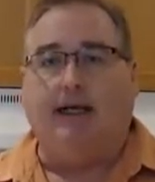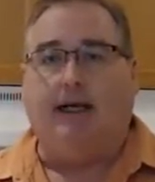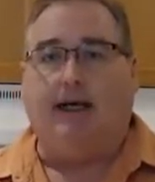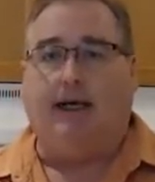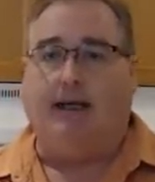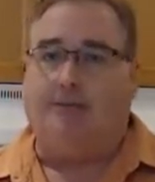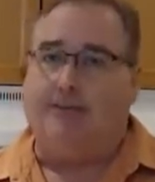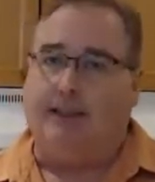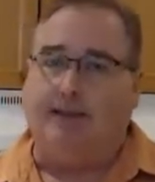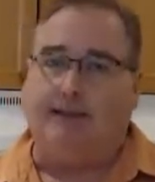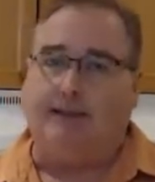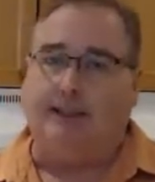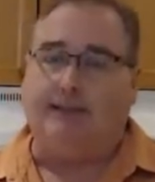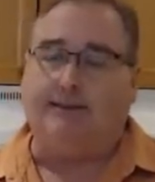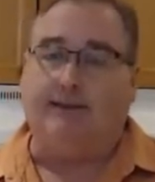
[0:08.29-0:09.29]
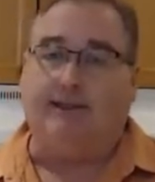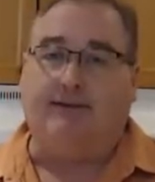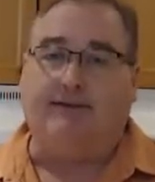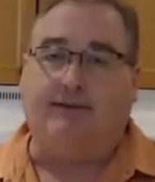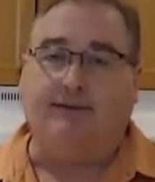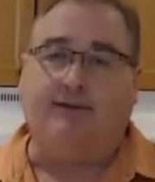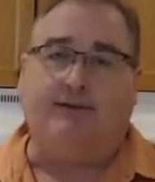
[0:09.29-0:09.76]
Apparently it's the
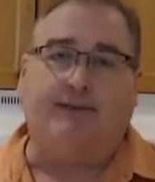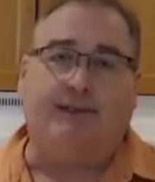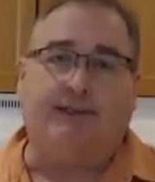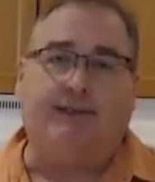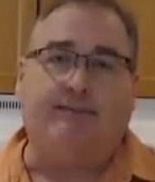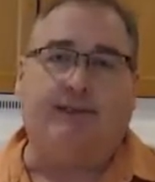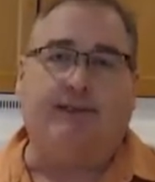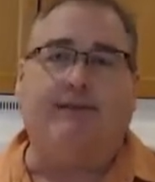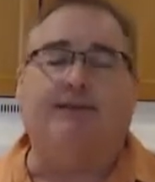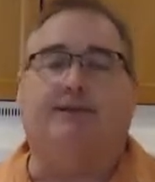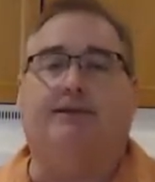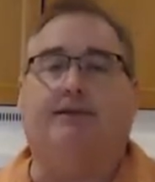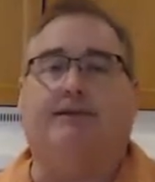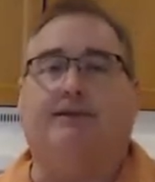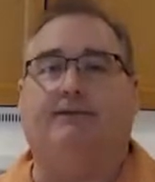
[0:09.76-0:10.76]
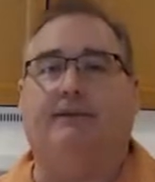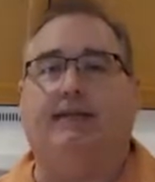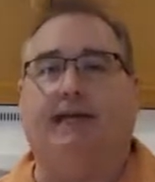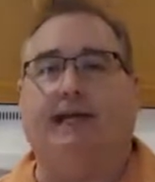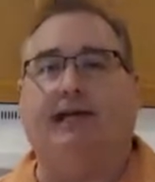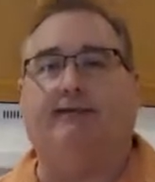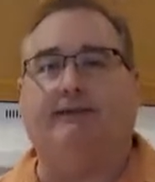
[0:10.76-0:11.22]
official recipe for
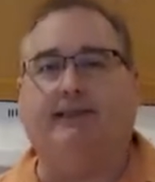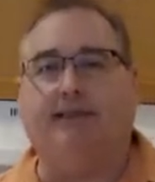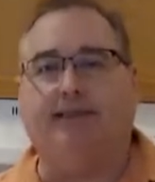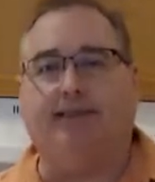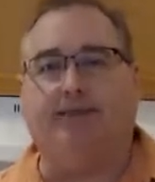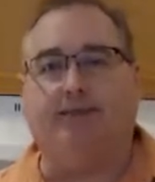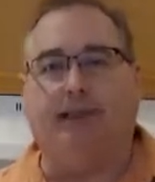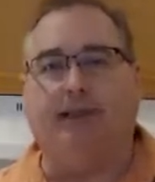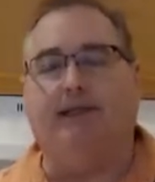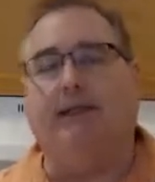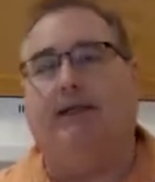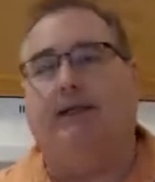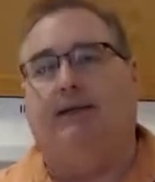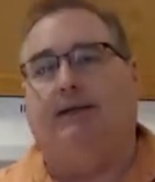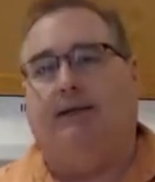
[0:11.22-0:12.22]
Seventh-day Adventists, but